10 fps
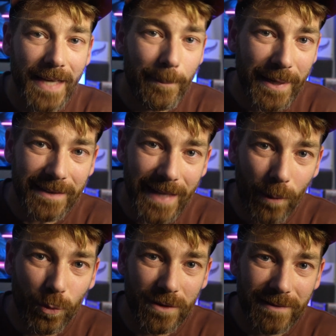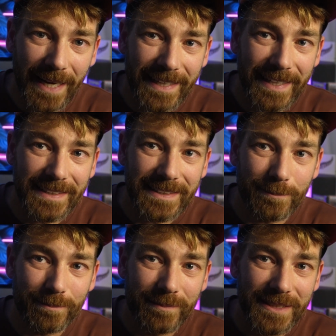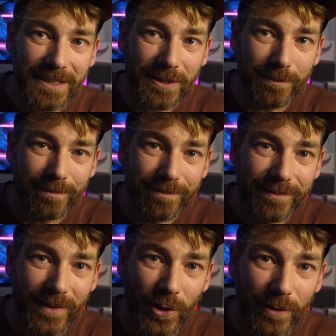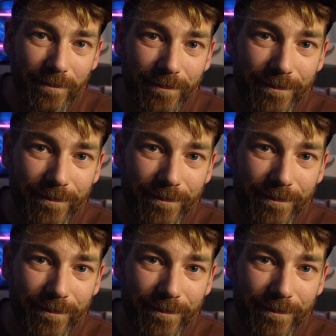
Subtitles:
I mean, I would like a gym system though.